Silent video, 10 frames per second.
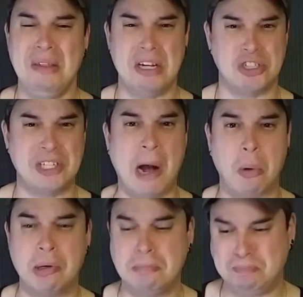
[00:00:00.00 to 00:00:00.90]
They're
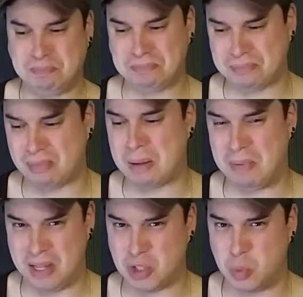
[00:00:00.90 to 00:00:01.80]
sour,
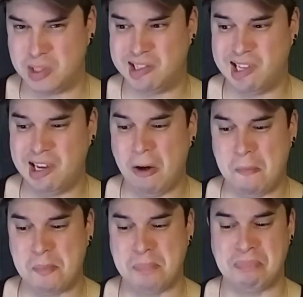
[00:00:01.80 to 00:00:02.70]
but that's one thing.
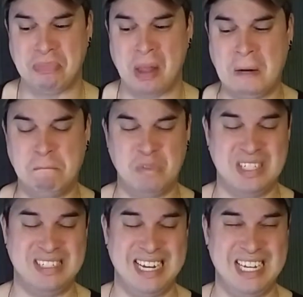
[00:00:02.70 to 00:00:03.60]

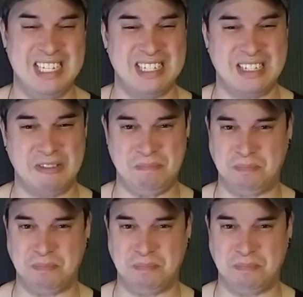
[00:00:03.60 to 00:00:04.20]
The taste.